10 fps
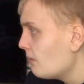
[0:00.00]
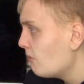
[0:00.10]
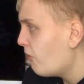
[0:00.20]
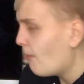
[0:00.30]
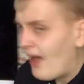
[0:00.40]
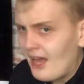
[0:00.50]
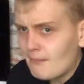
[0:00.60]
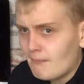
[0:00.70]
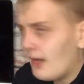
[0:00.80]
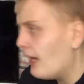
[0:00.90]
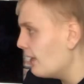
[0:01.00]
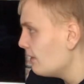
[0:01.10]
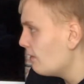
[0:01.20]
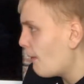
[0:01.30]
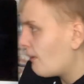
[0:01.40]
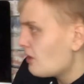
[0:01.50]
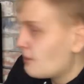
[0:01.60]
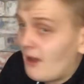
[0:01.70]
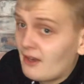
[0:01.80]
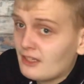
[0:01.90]
From Ant-Man? Because
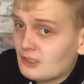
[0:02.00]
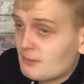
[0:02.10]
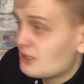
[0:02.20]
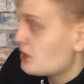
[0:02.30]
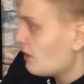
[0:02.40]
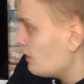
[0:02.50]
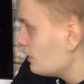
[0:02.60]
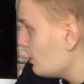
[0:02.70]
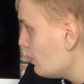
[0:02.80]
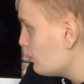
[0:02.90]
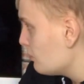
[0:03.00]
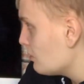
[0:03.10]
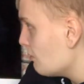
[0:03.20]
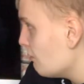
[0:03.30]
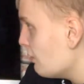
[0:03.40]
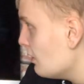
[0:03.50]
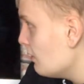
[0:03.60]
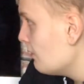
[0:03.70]
apparently he's been ch charged or something.